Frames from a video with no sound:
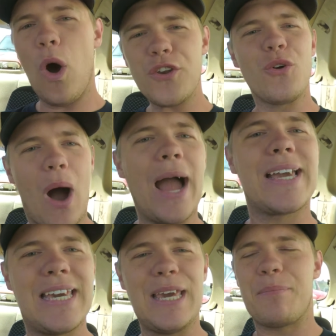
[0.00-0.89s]
do I
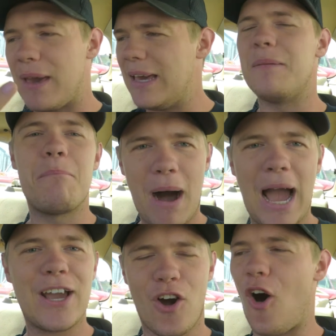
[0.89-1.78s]
keep in
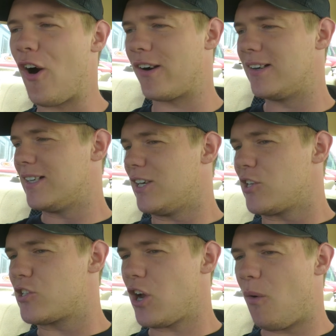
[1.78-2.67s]
my car?
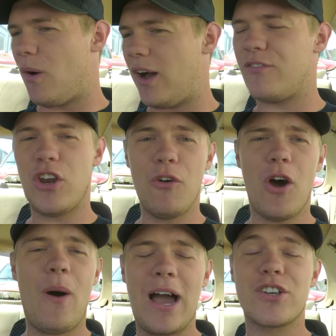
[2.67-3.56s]
So if you don't
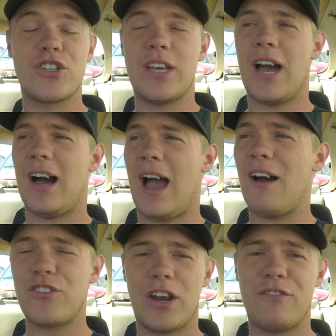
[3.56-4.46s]
know, actually, I
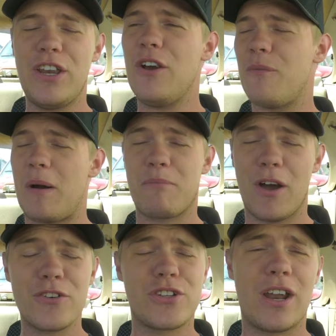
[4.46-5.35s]
have done a video. My
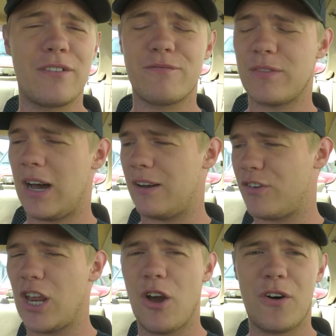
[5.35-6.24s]
brother's done a
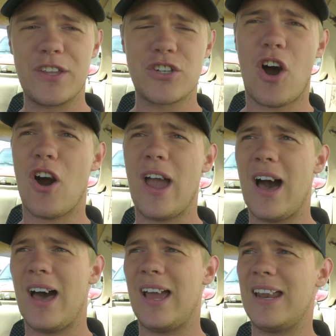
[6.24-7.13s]
video on this car
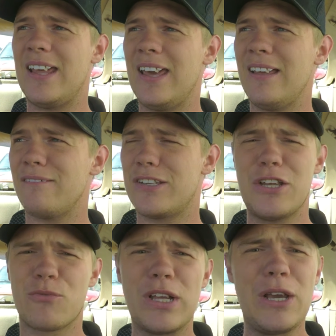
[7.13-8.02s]
and it
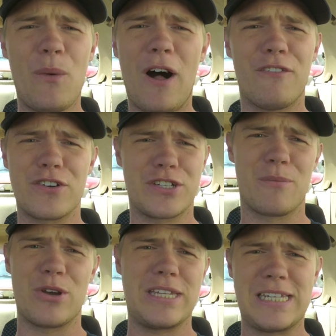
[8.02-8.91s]
did really well for some reason,